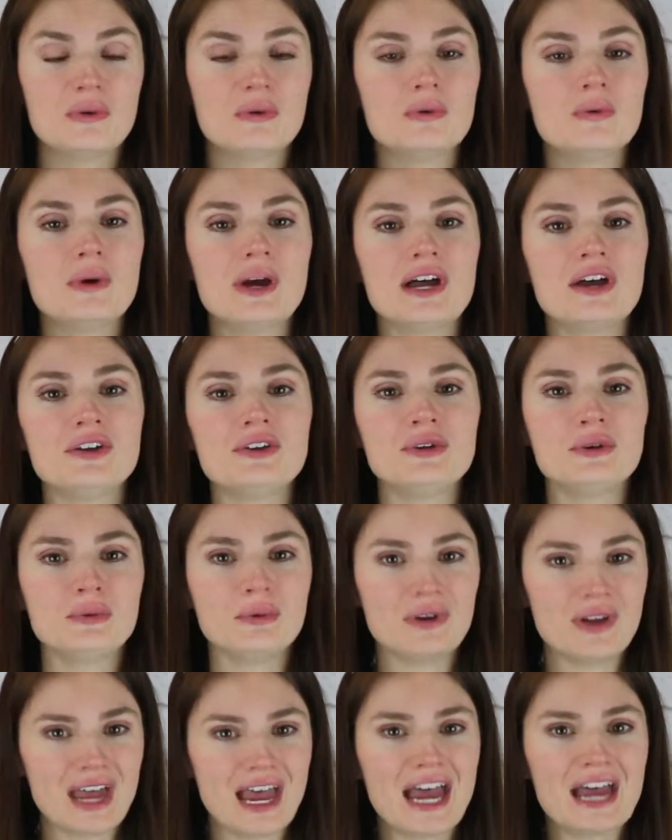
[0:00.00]
Well, you
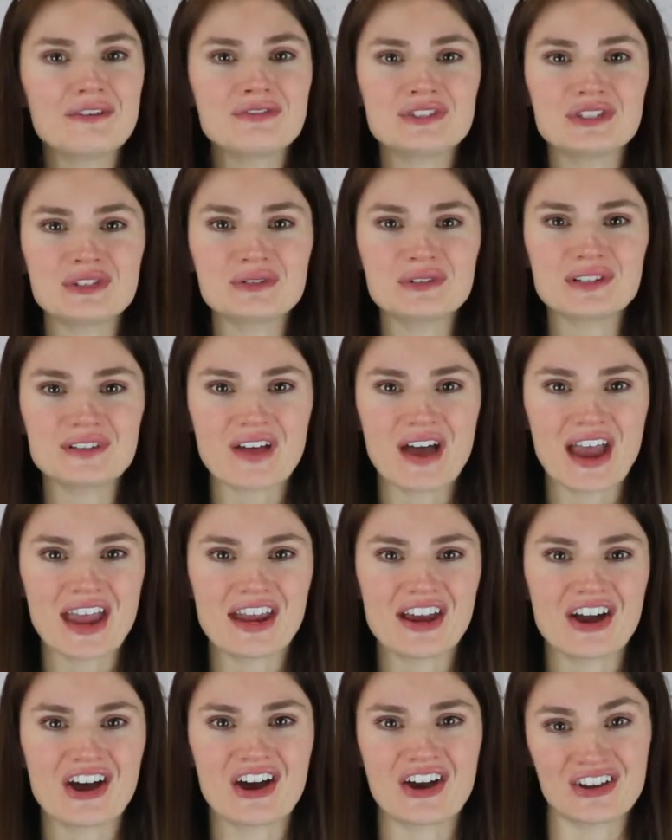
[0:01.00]
will have to
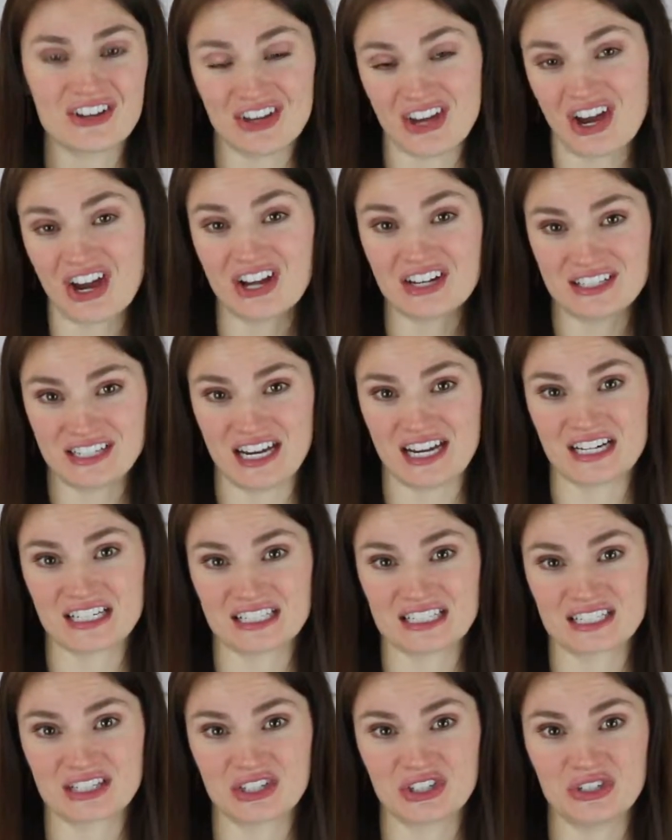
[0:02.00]
rely on
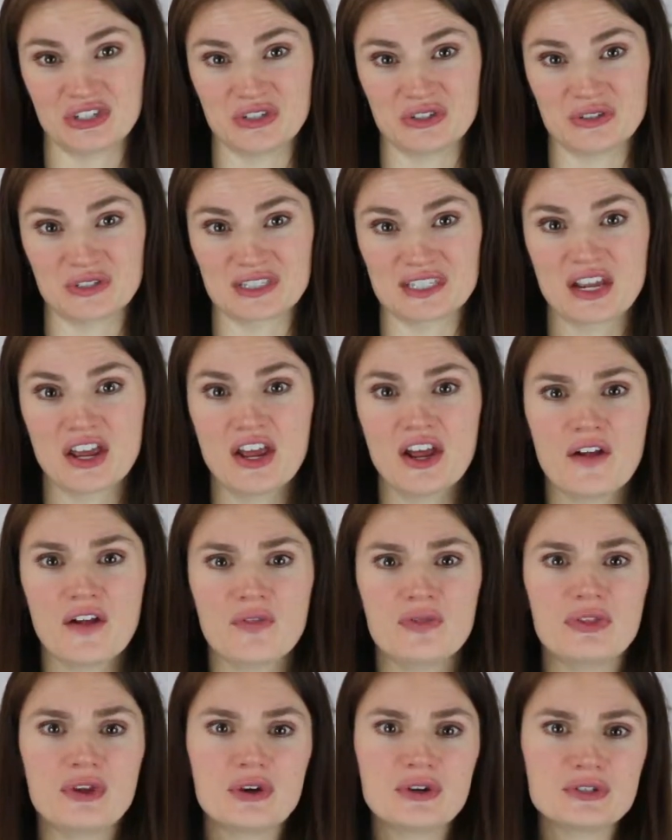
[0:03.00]
context clues.
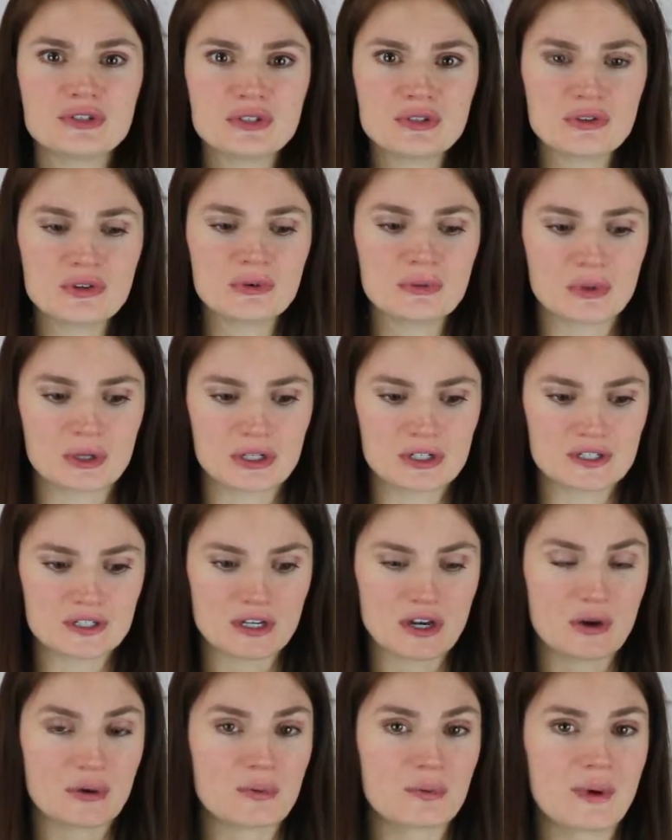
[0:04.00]
Those are the words
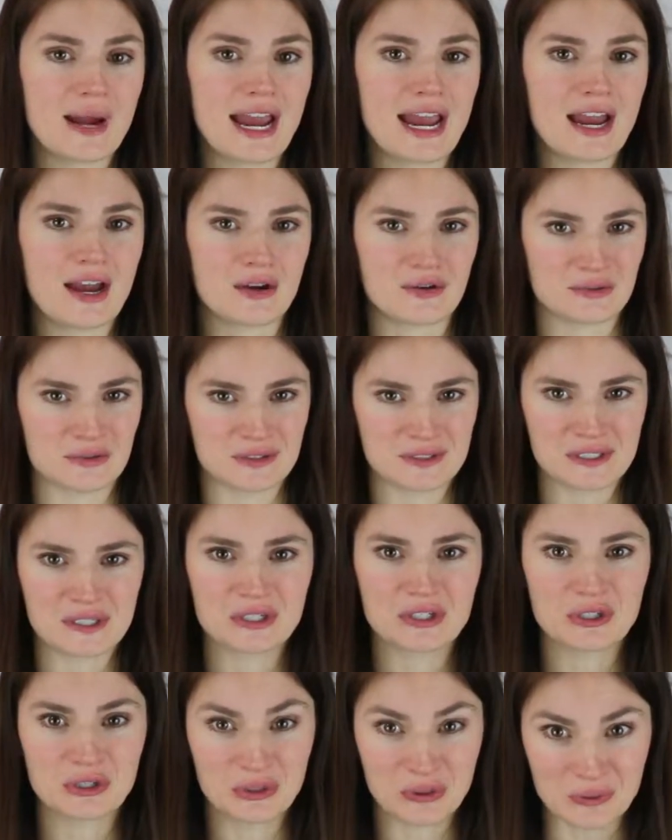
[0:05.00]
around
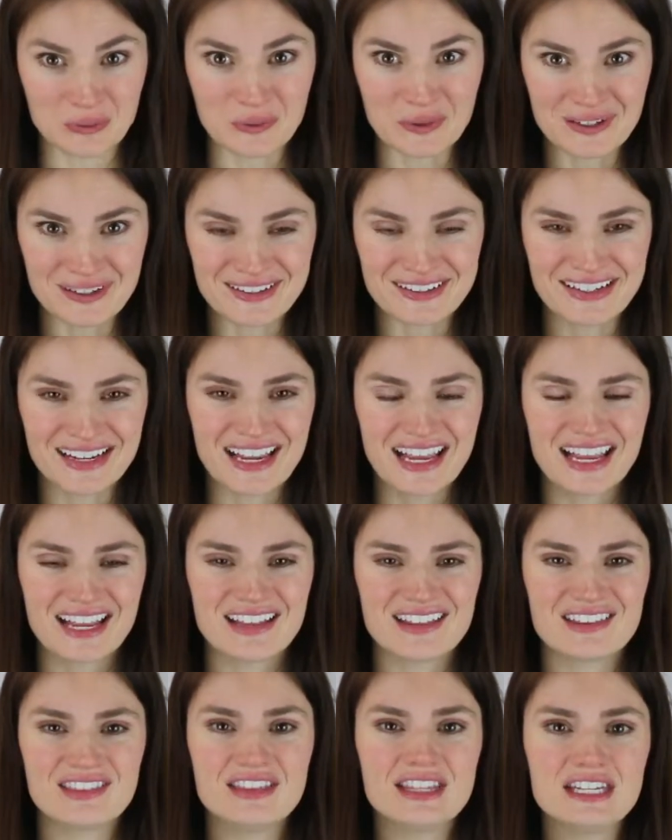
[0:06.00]
your.
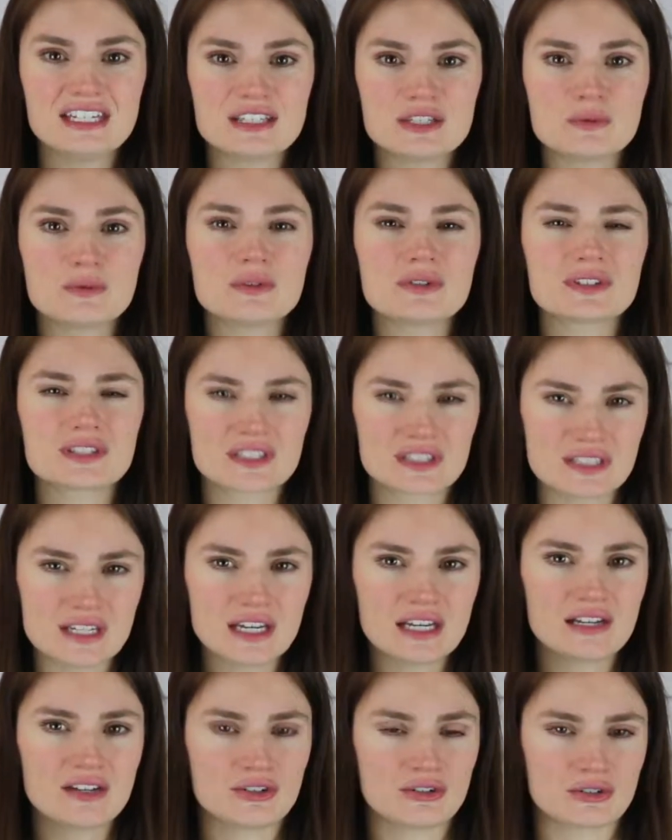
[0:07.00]
These will
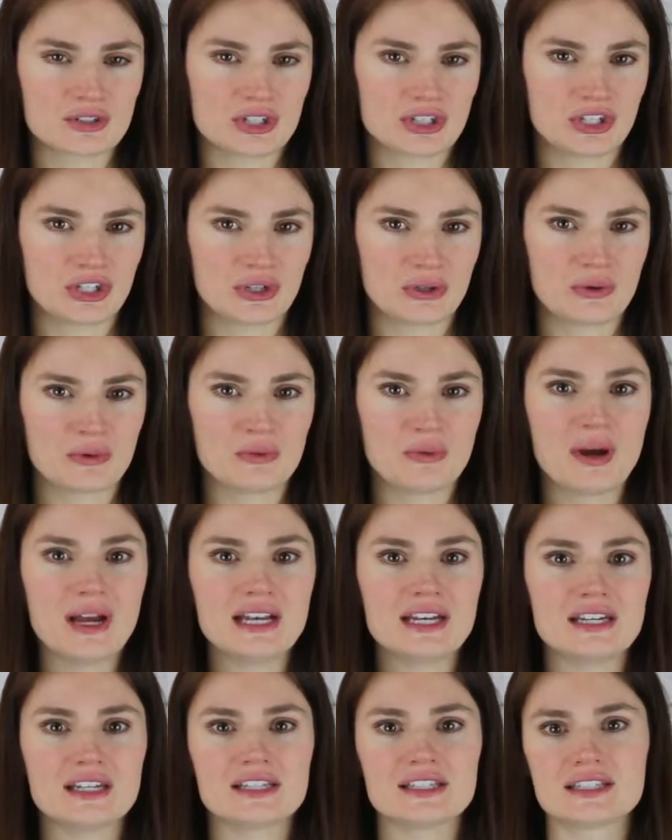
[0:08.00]
signal to you
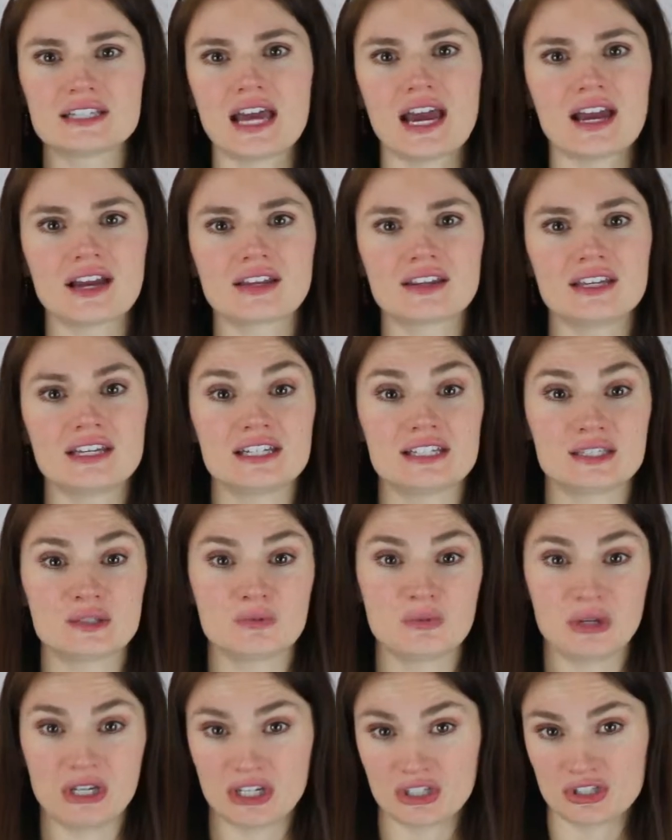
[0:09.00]
what exactly is
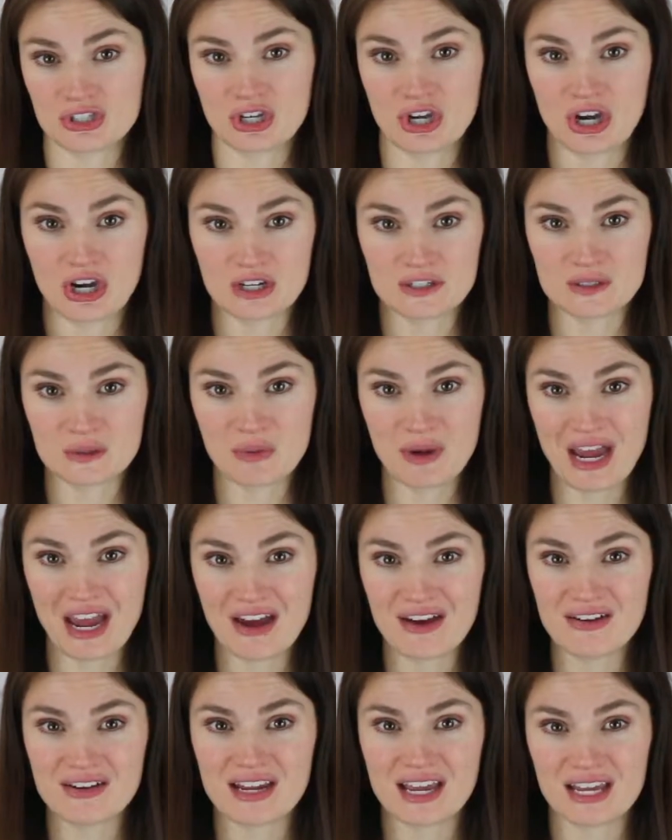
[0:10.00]
being talked
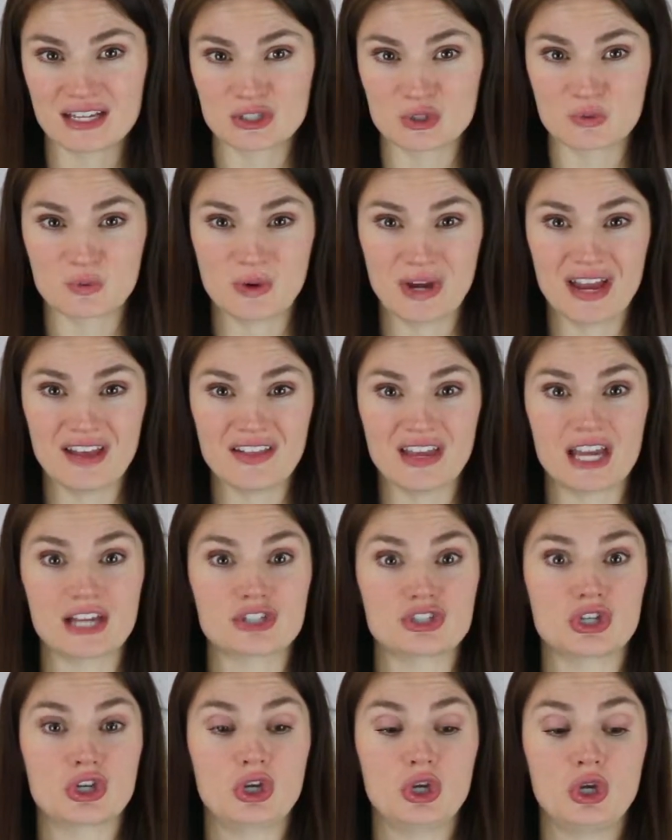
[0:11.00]
about as well
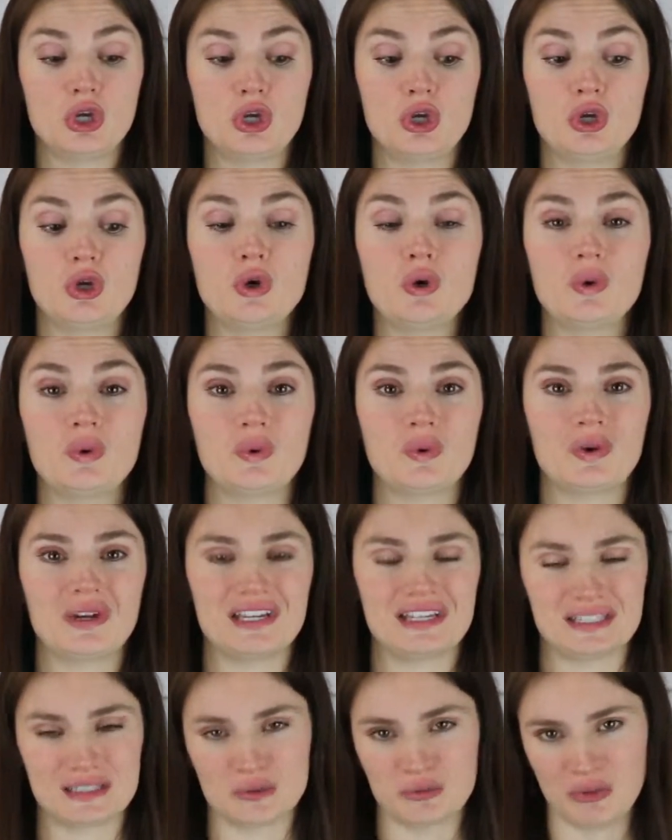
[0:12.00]
as who
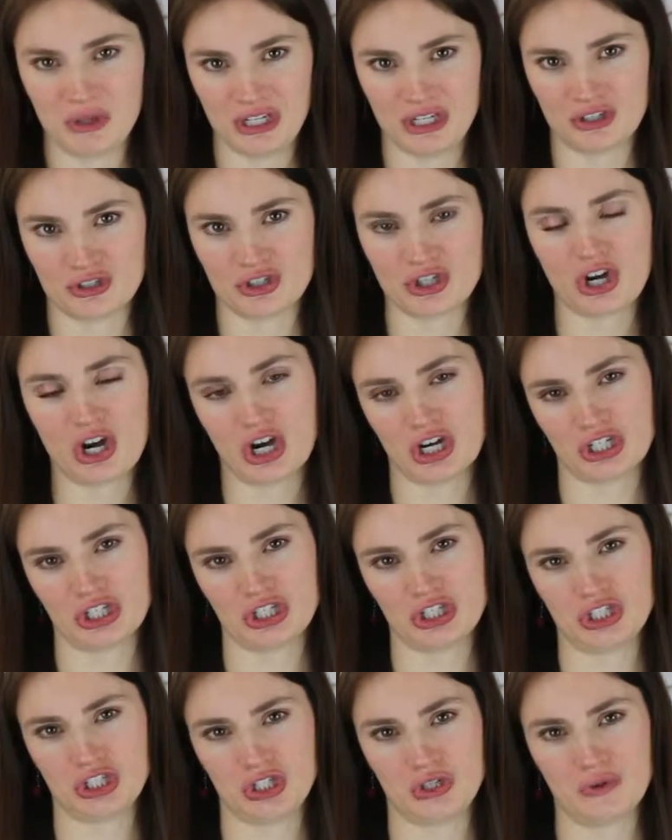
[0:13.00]
is being
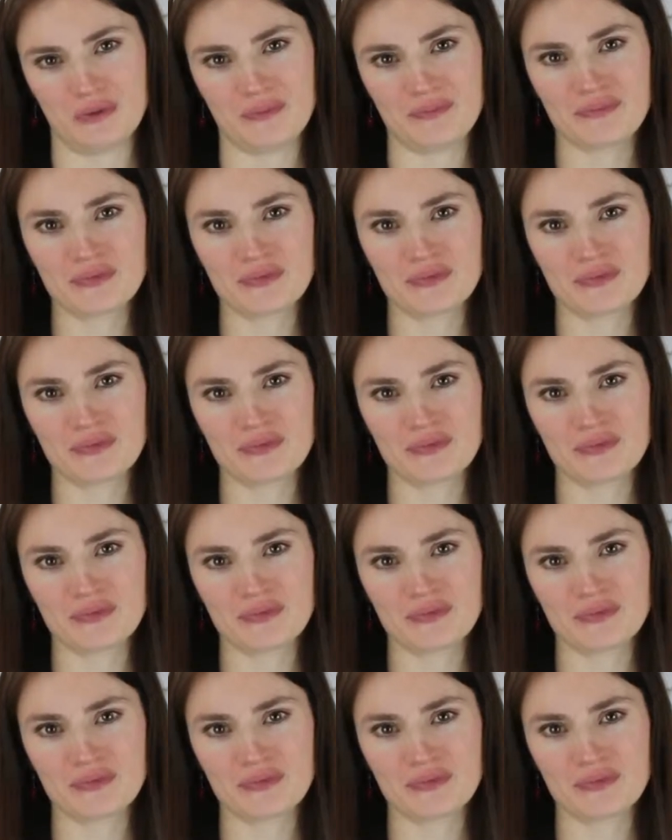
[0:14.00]
talked to.